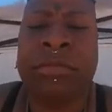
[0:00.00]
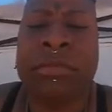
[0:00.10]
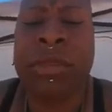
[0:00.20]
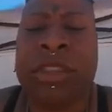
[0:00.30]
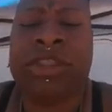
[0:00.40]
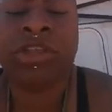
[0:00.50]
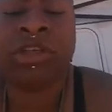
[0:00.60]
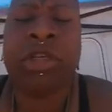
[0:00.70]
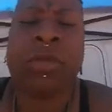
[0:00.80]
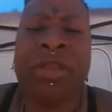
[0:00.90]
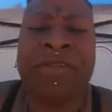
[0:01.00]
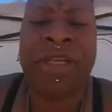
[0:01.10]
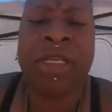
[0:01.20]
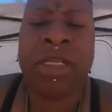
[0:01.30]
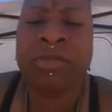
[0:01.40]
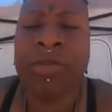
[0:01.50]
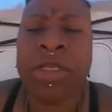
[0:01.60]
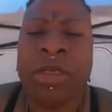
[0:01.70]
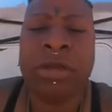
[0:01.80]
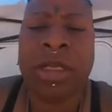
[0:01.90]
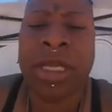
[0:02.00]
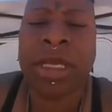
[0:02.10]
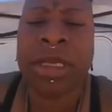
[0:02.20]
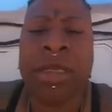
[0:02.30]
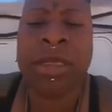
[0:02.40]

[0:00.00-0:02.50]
about to show y'all what divinity really look like.